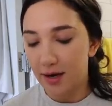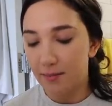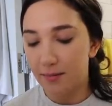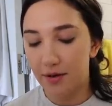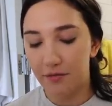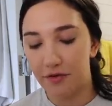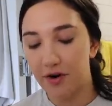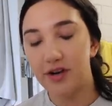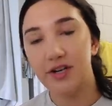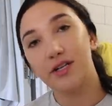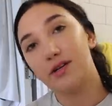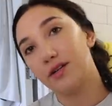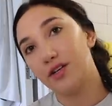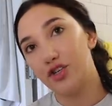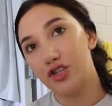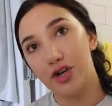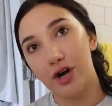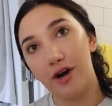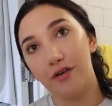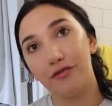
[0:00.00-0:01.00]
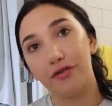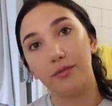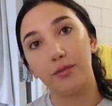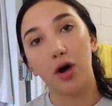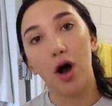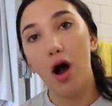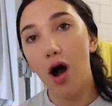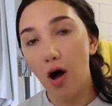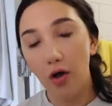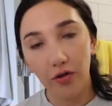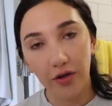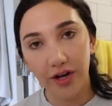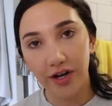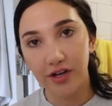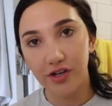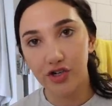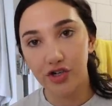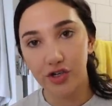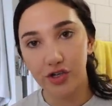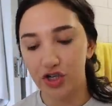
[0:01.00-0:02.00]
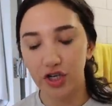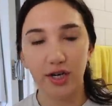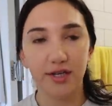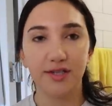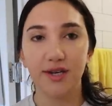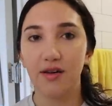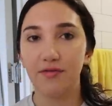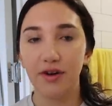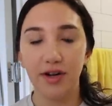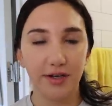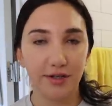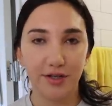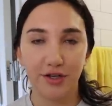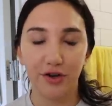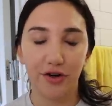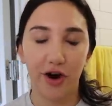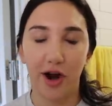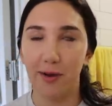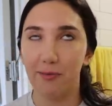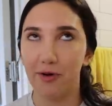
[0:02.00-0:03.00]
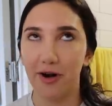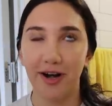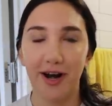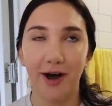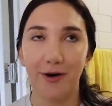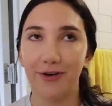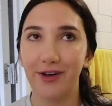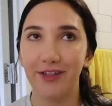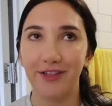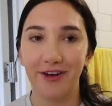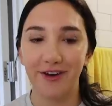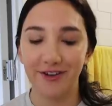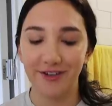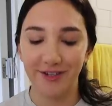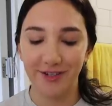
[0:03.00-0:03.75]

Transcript: my friend Alicia from college, she doesn't have an Instagram right now either.